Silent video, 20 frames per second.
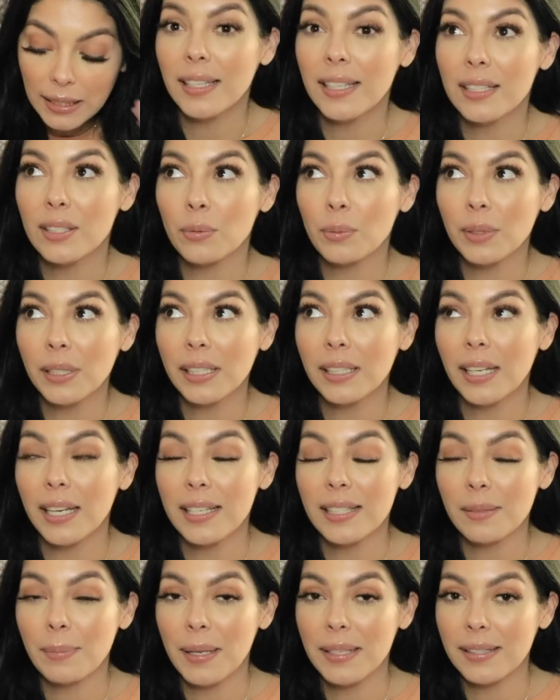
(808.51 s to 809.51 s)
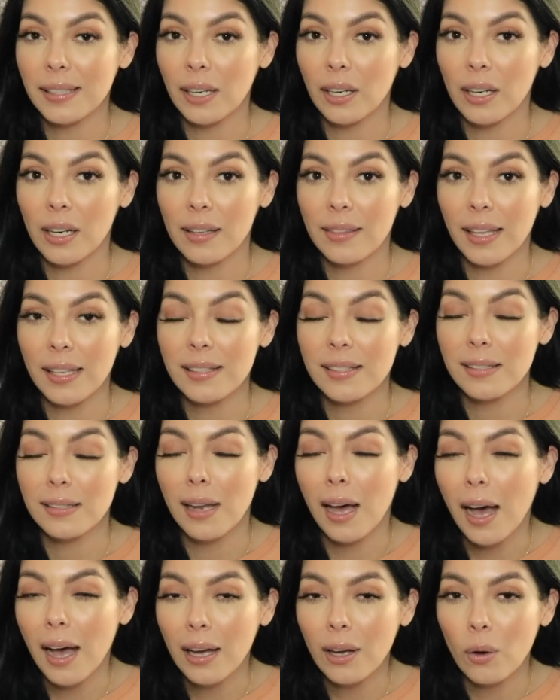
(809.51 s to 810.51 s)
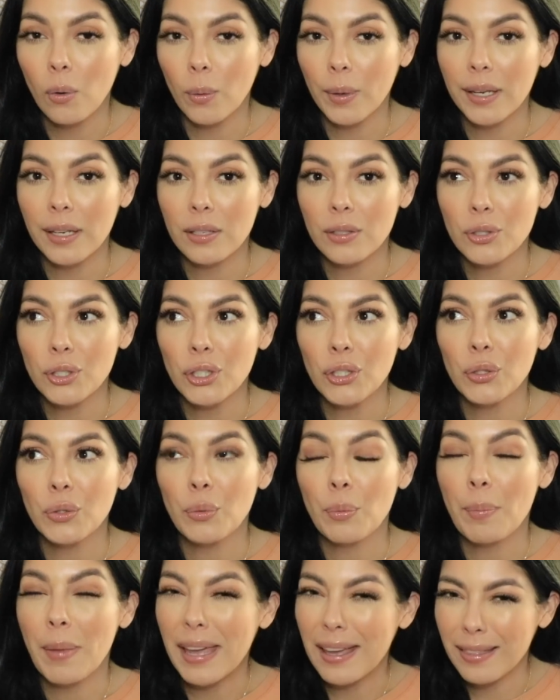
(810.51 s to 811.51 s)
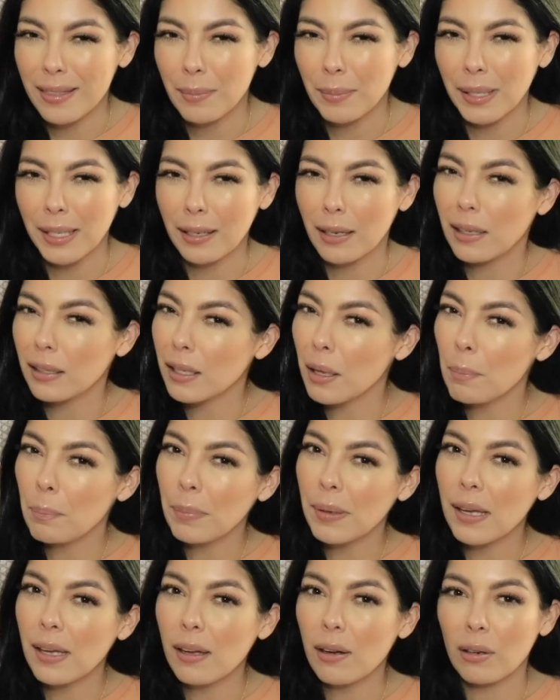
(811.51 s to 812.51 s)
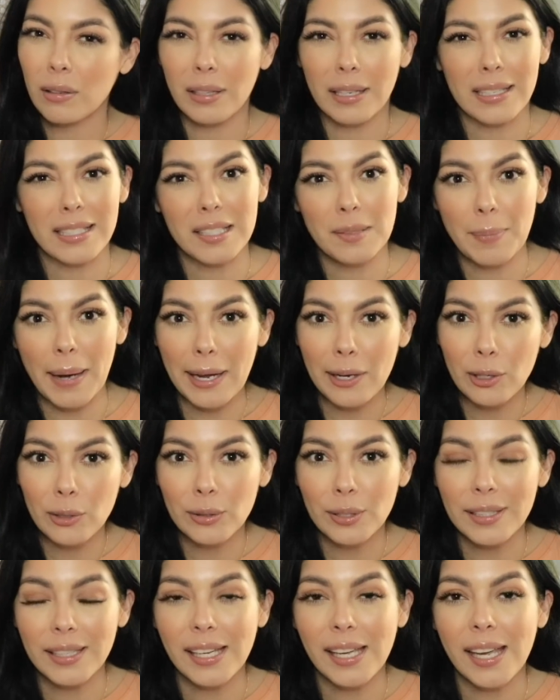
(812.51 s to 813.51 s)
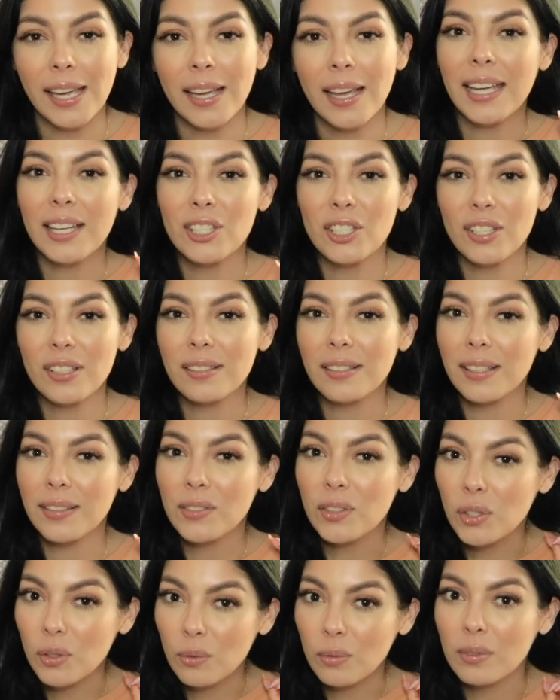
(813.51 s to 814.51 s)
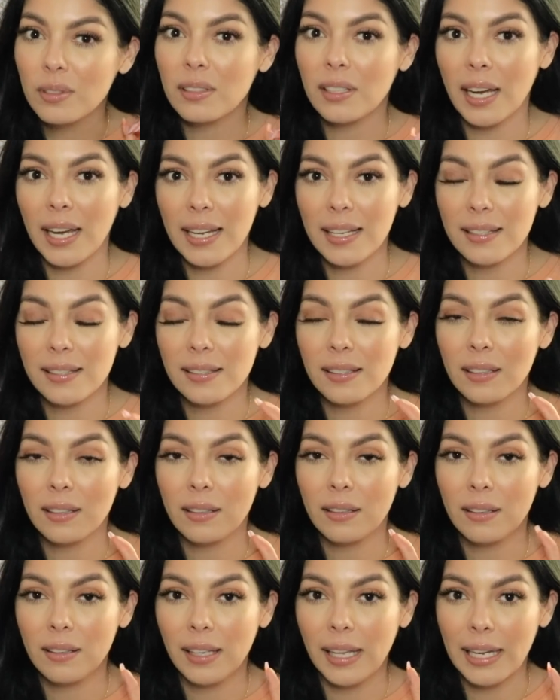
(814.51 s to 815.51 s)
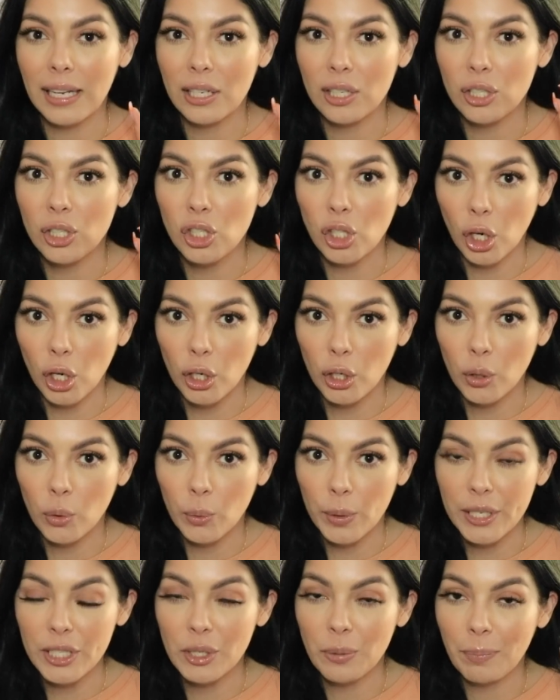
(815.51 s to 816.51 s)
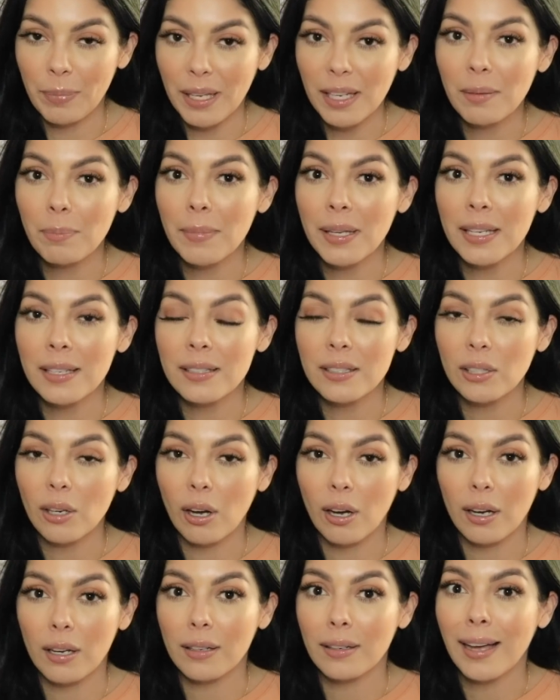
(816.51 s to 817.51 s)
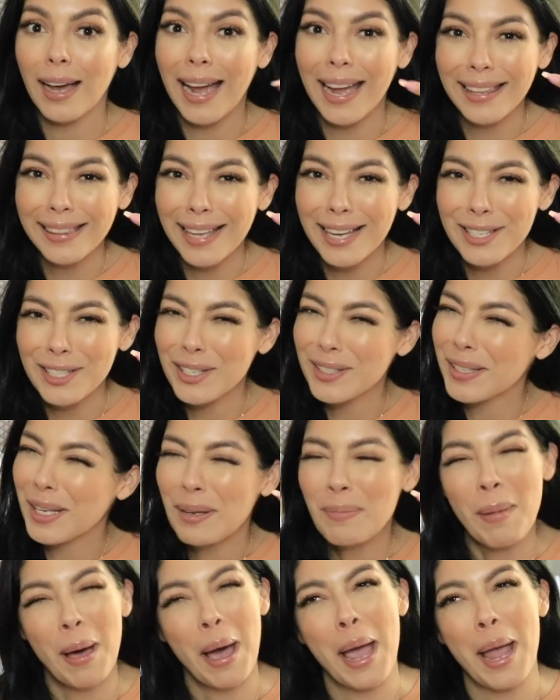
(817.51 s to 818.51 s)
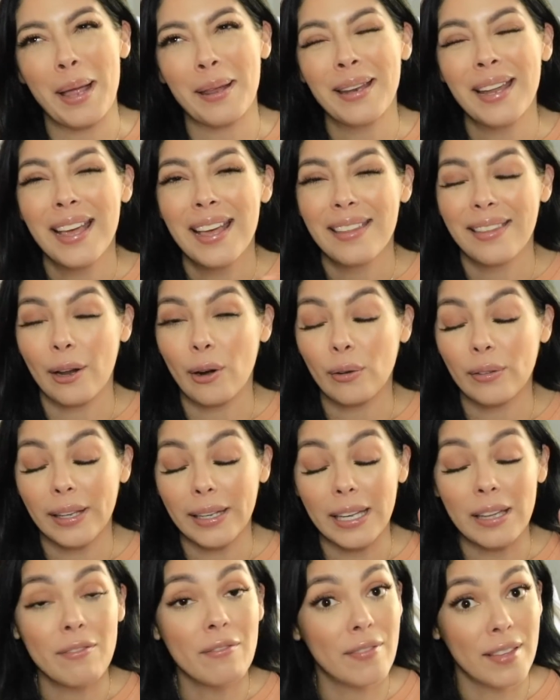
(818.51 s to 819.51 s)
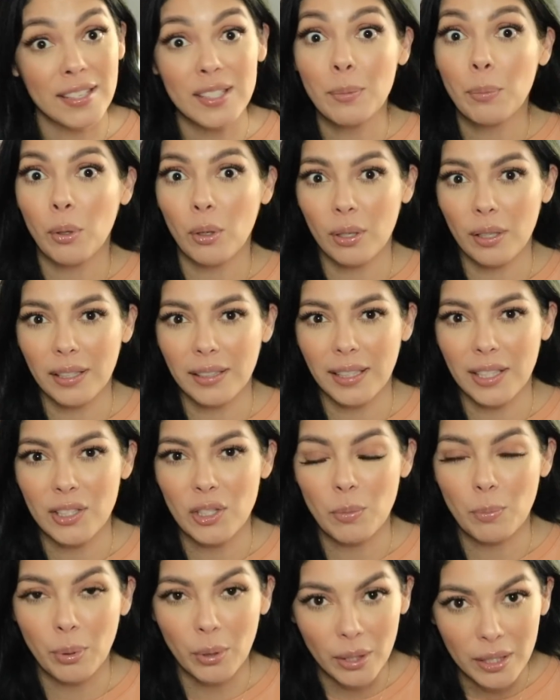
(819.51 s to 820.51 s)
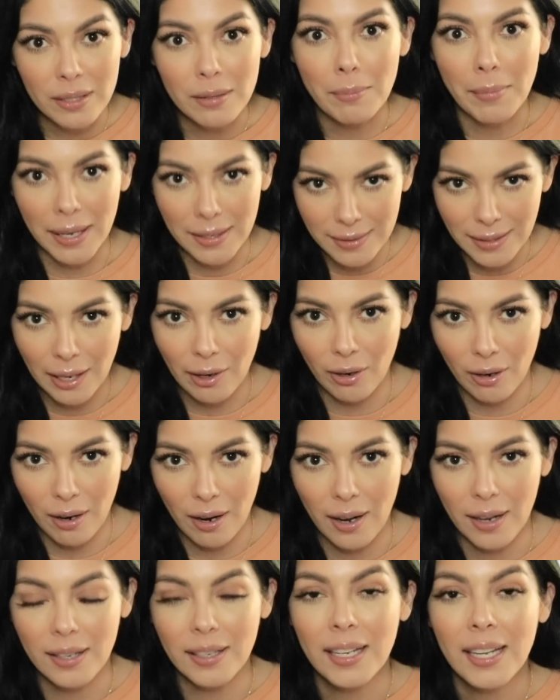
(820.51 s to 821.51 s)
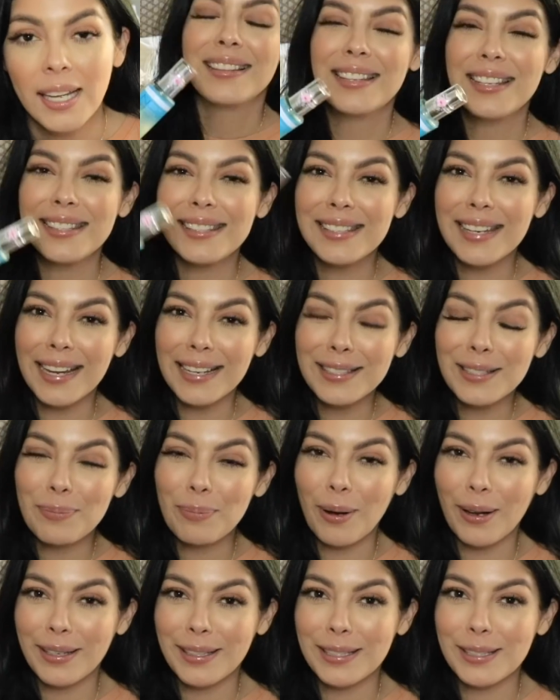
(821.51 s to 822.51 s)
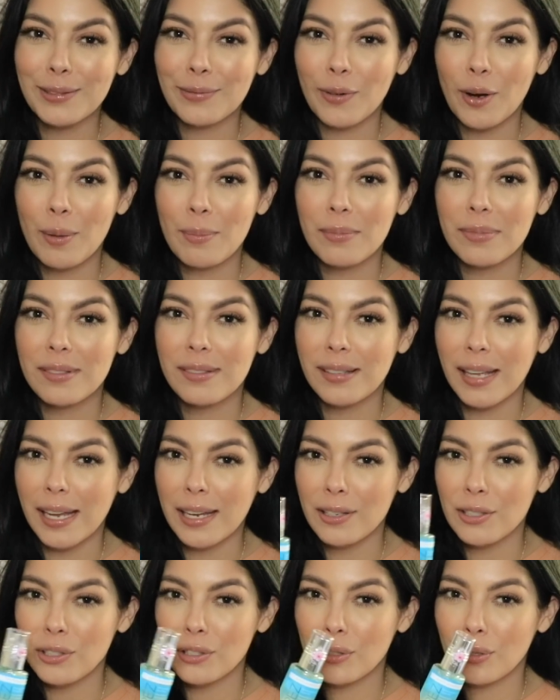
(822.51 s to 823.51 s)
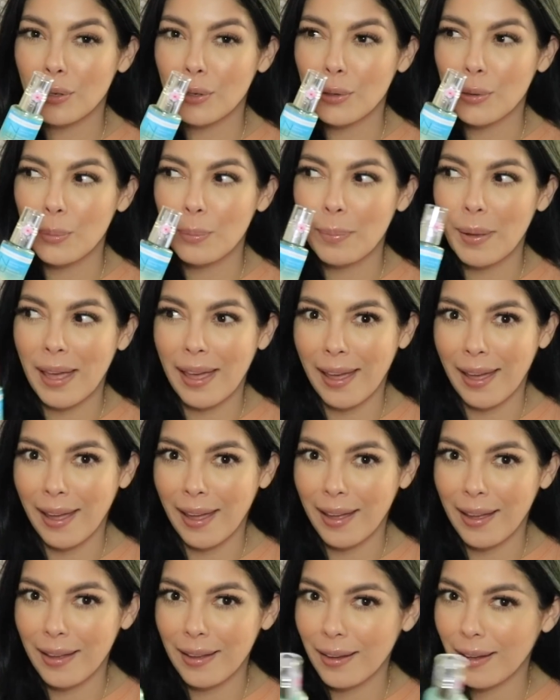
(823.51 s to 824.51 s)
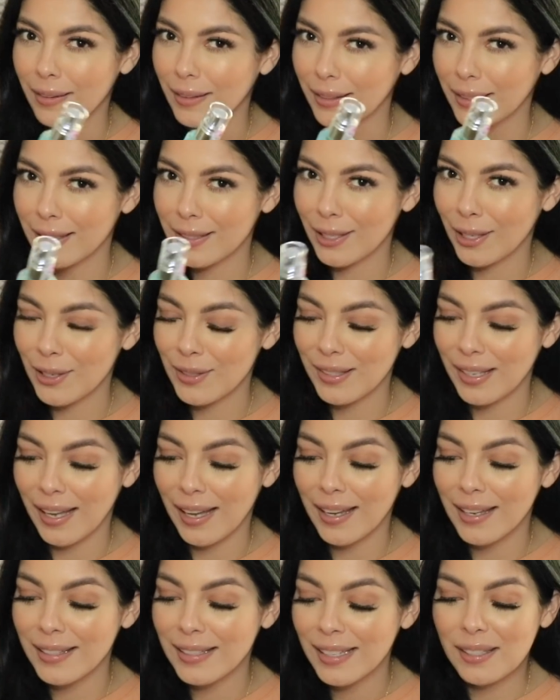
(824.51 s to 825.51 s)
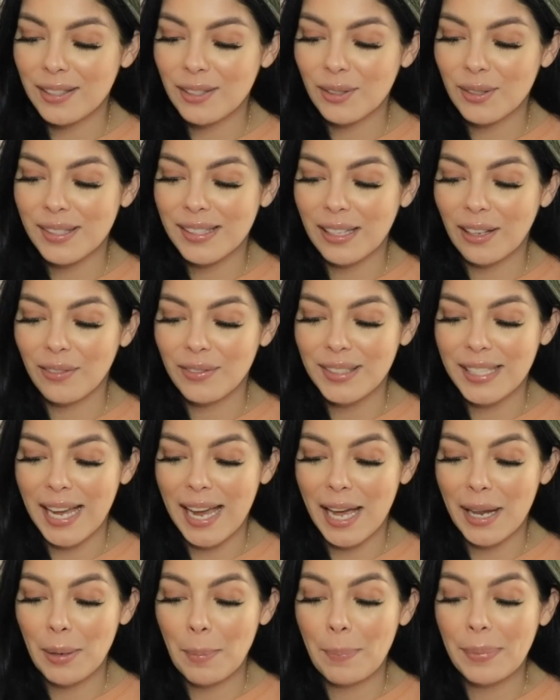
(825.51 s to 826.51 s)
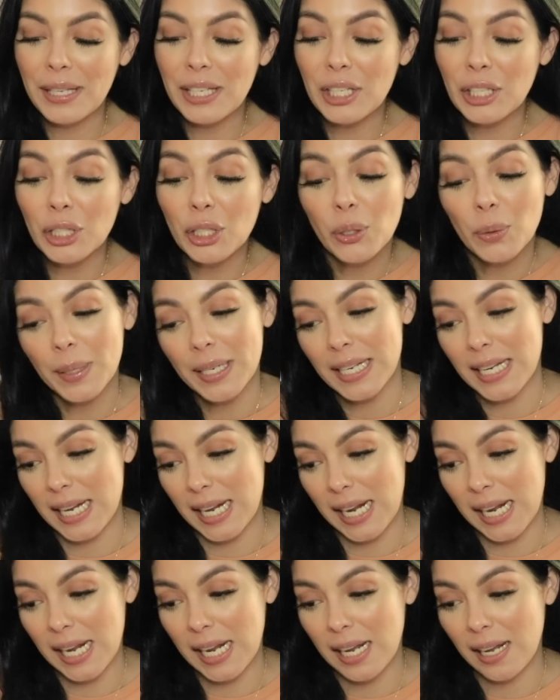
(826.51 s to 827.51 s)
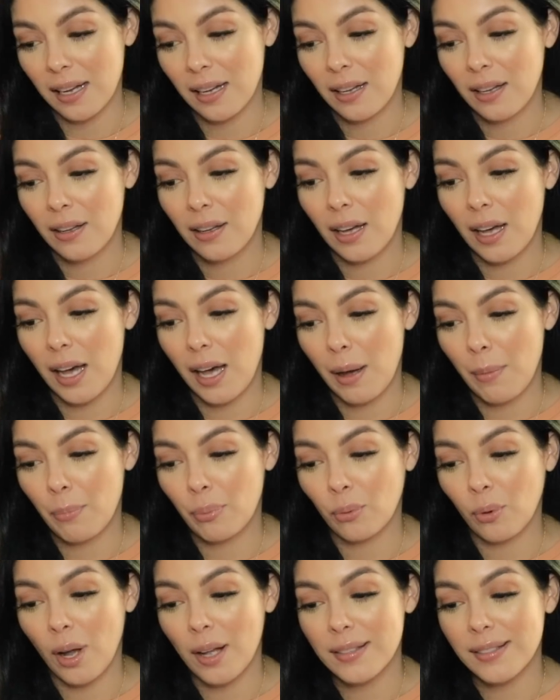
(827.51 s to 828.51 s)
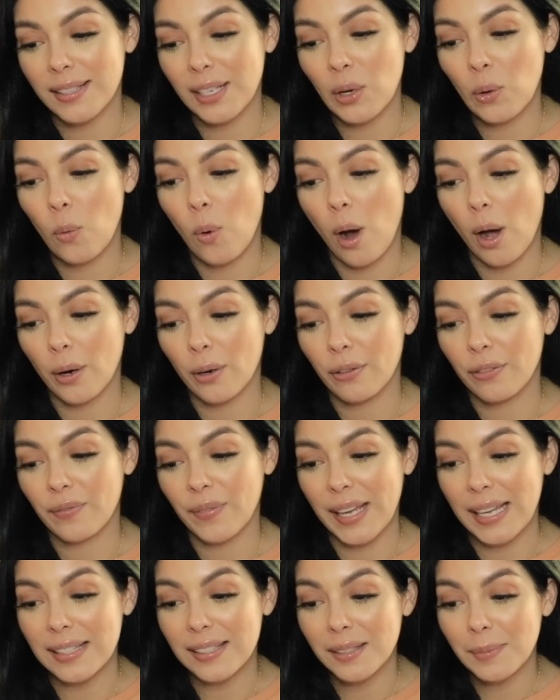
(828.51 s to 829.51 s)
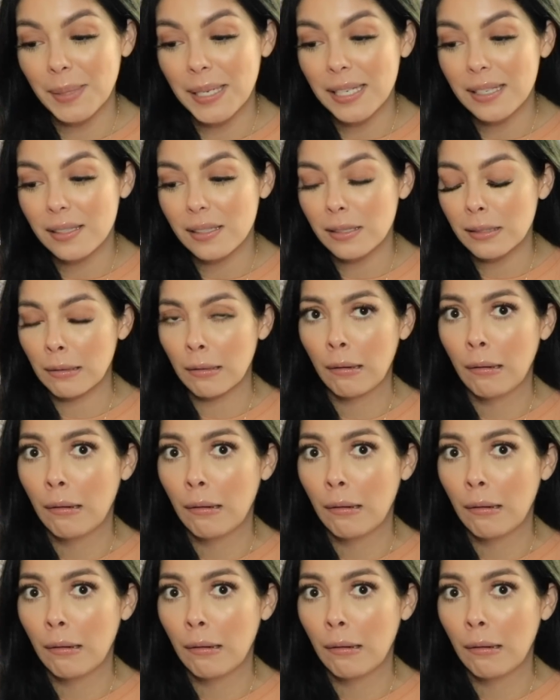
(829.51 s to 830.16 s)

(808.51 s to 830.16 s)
It's a really nice mascara that's not going to make them like clumpy or like spider looking. It just gives you nice like dark rich pigment on eyelashes like mine that are like invisible unless you put mascara on. This next product is from Saint Tropez, I think that's how you say it. This is their Self Tan Purity um, Bronzing Water Face Mist.